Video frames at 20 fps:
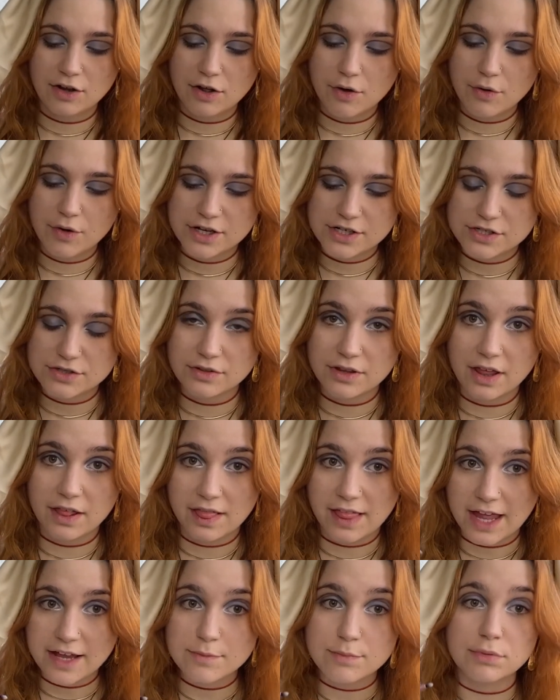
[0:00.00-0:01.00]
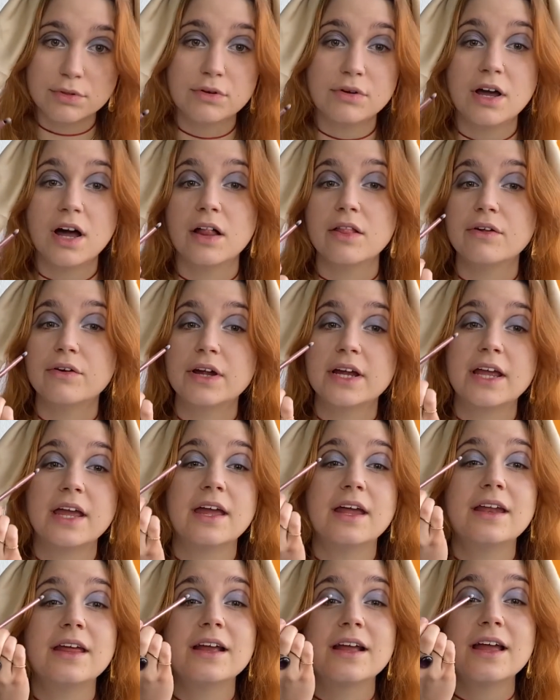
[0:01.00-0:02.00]
go into the light blue color
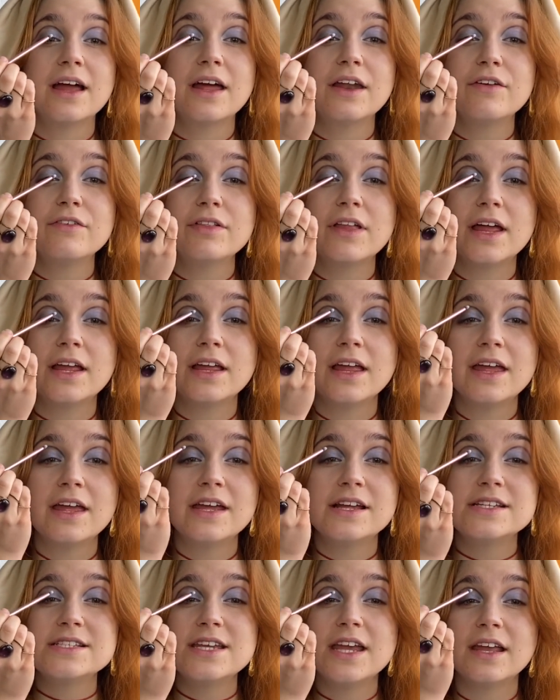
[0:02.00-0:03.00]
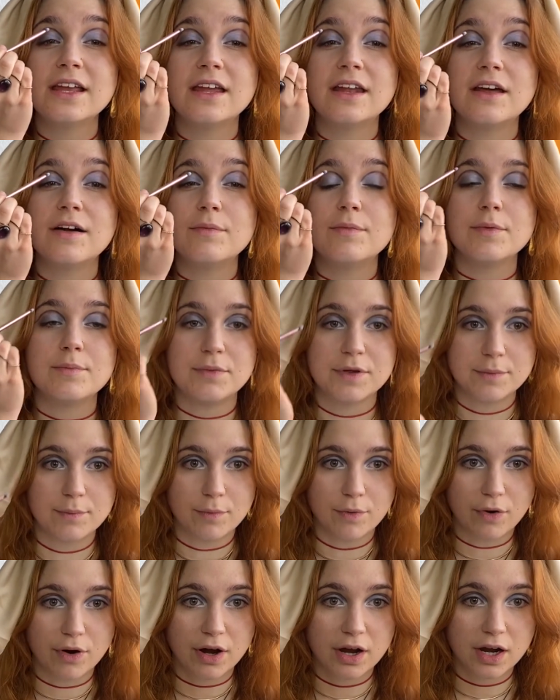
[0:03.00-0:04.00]
again and kind of like take it up a bit
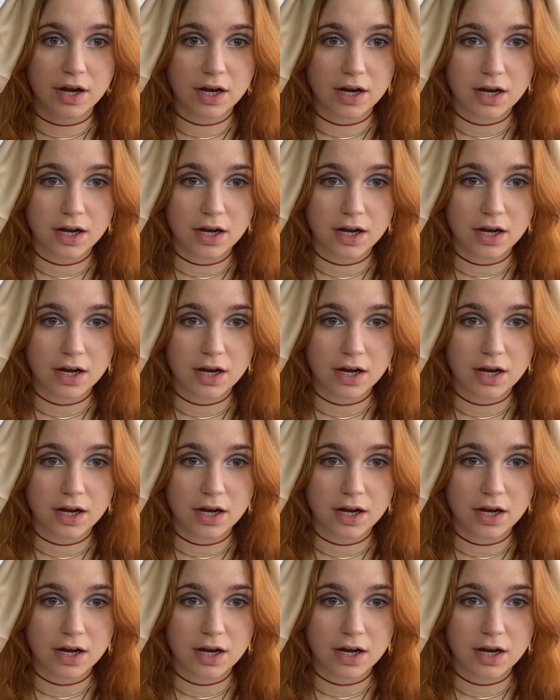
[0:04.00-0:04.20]
more.